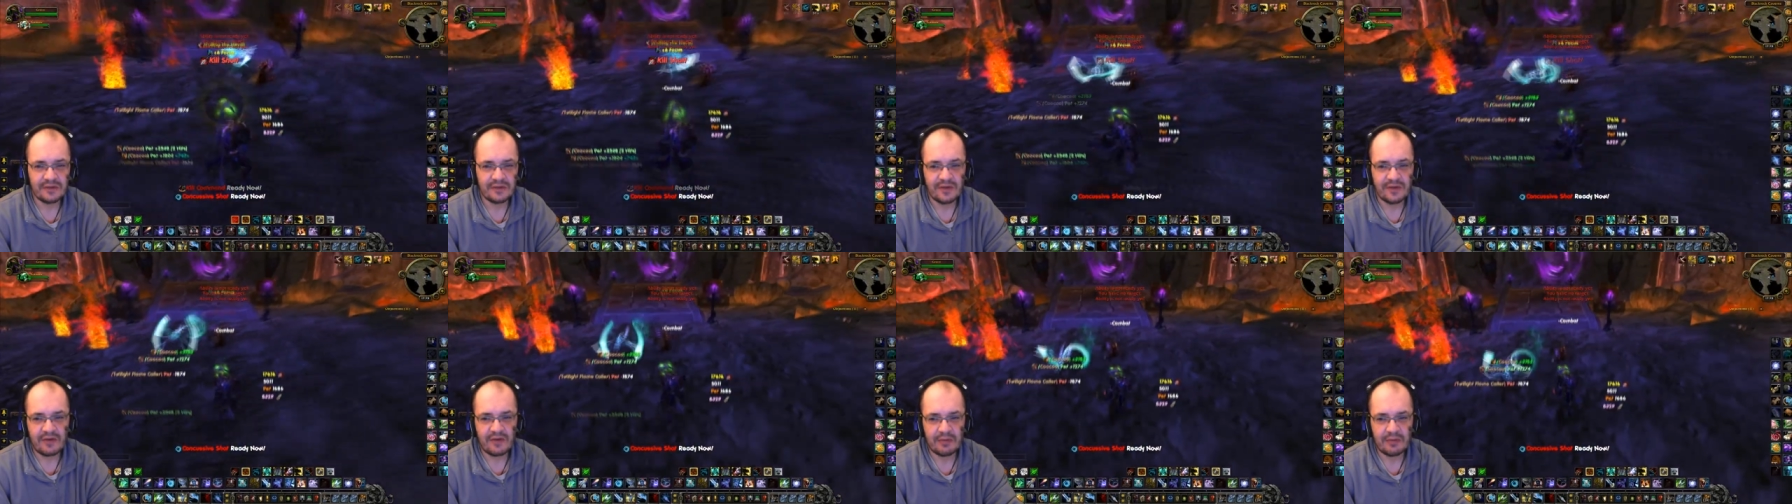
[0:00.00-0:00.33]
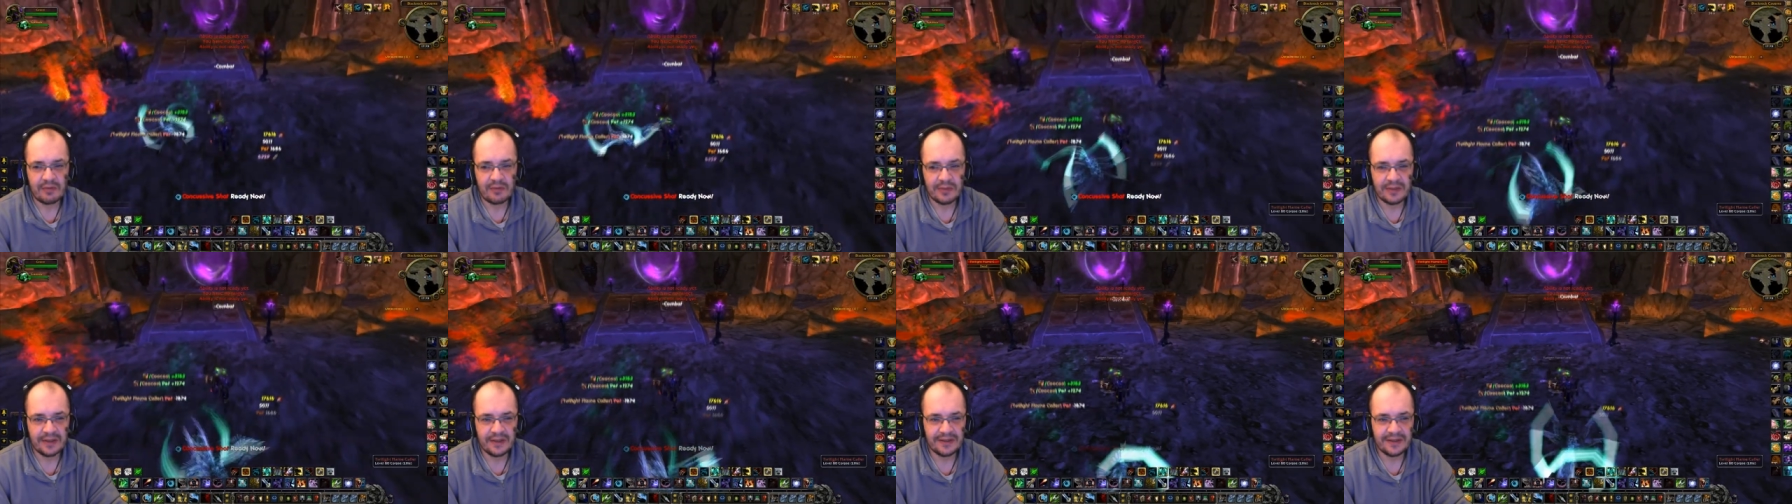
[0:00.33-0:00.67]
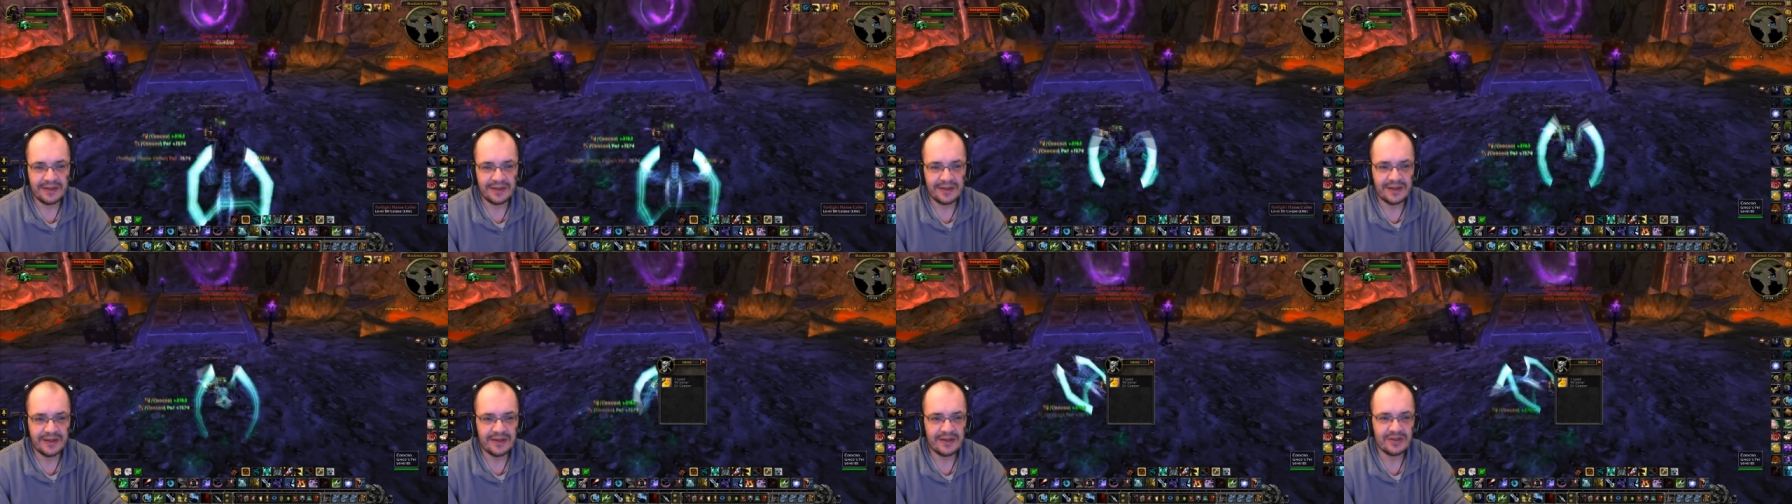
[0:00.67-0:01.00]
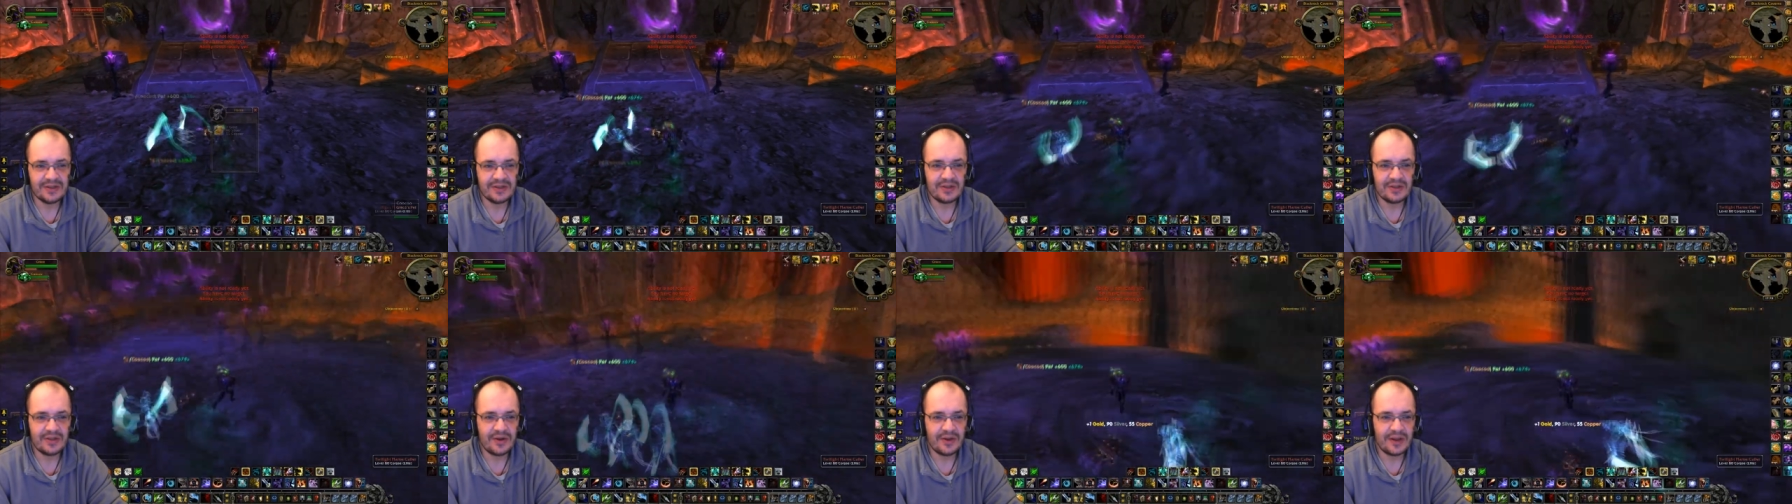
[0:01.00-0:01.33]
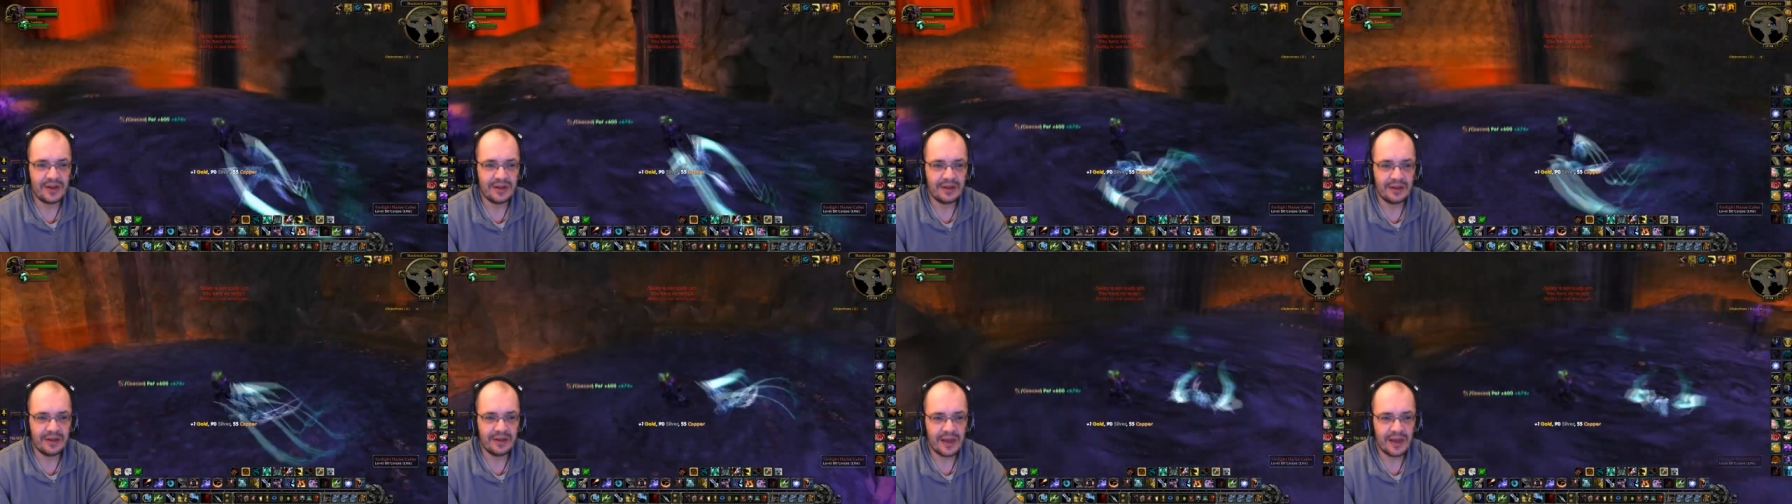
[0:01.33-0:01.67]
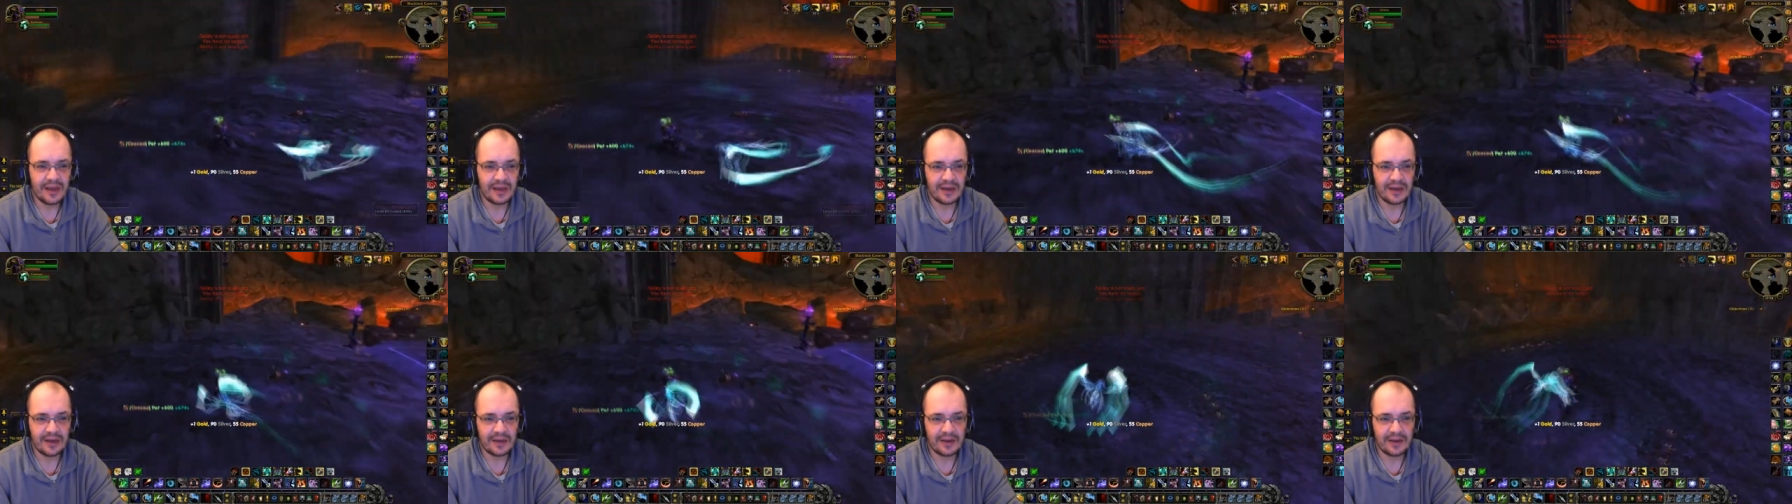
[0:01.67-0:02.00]
survivability, it is not a
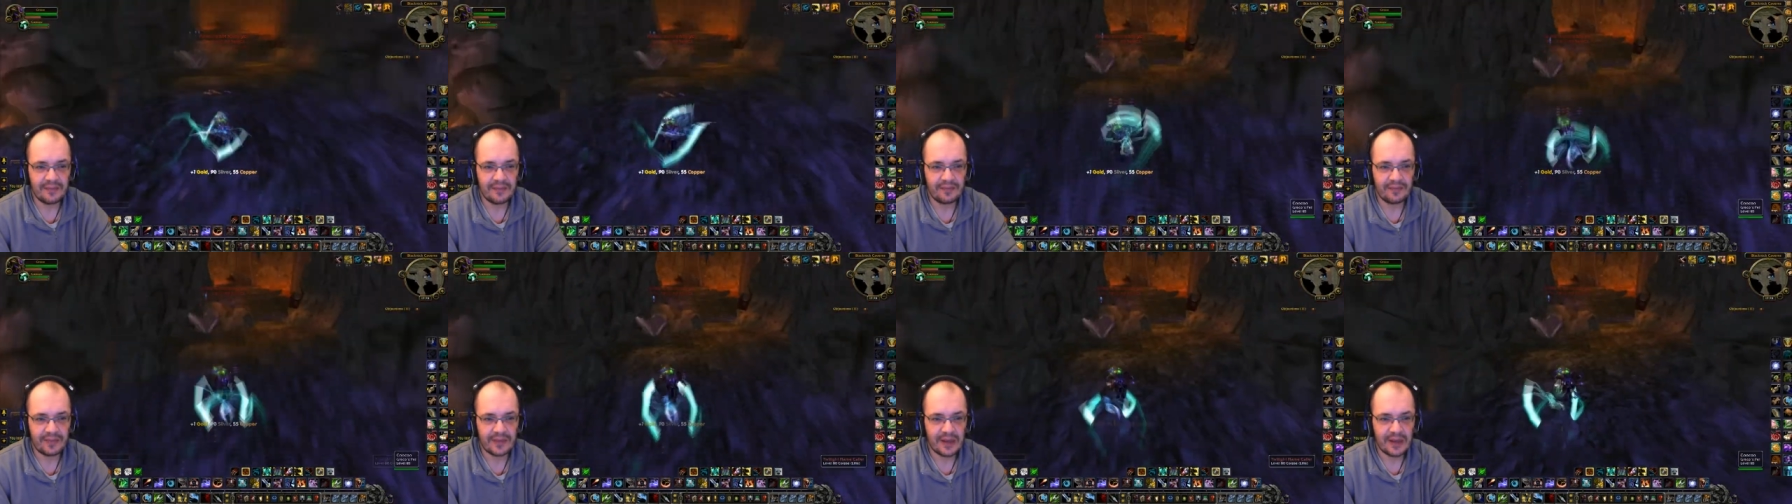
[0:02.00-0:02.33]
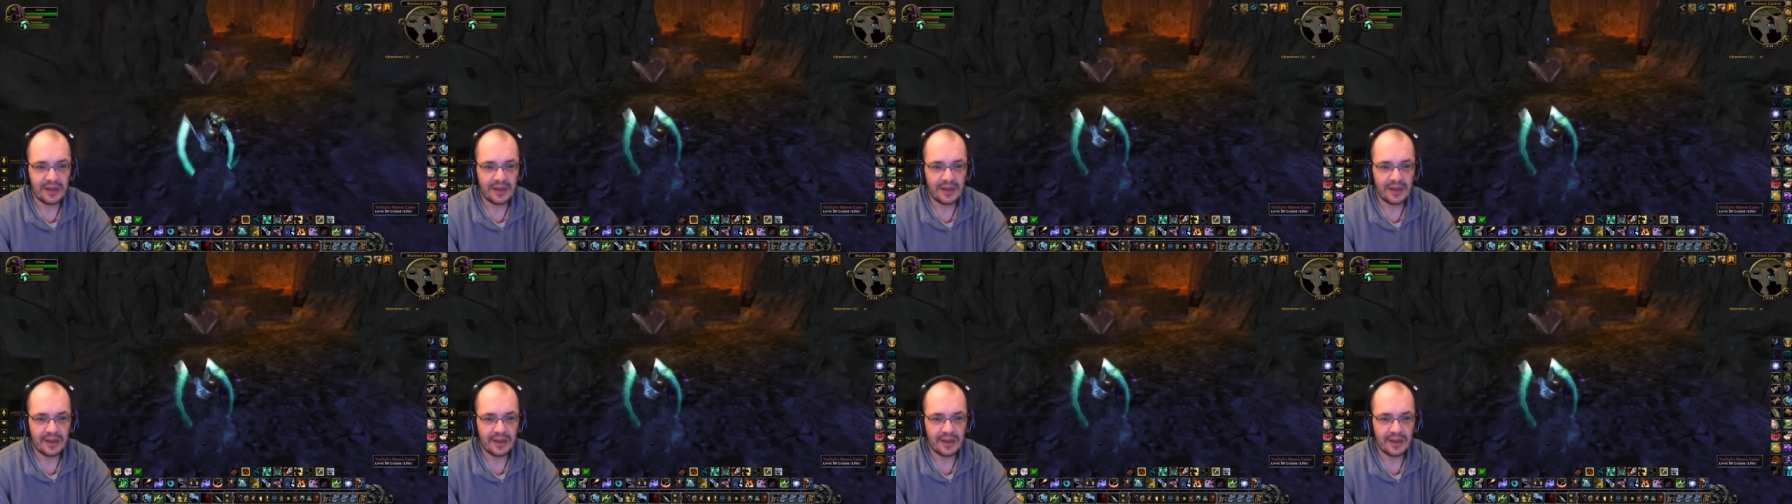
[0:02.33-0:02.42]
tank.